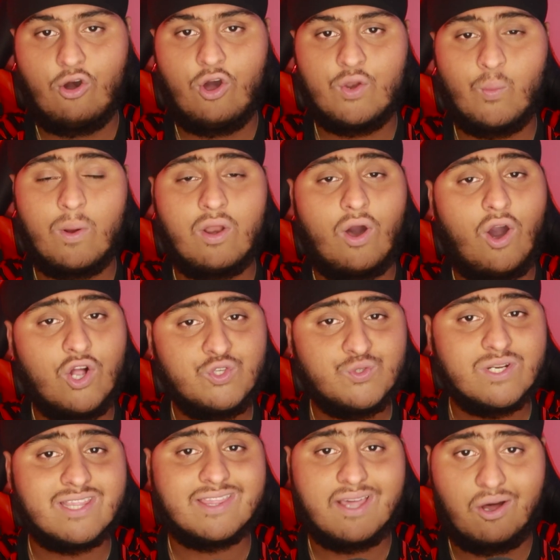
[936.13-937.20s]
on
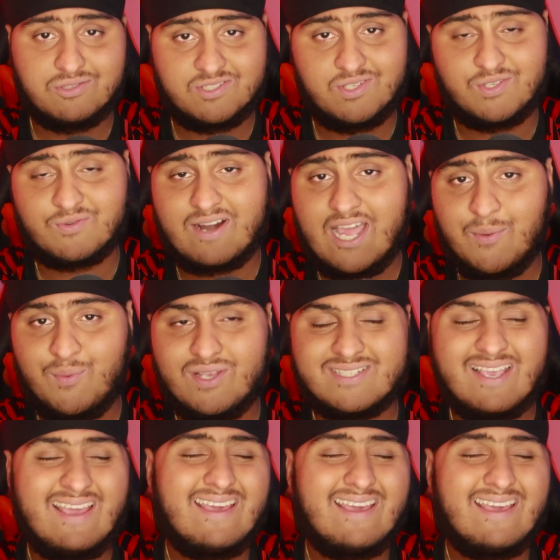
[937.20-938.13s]
100,000 subscribers.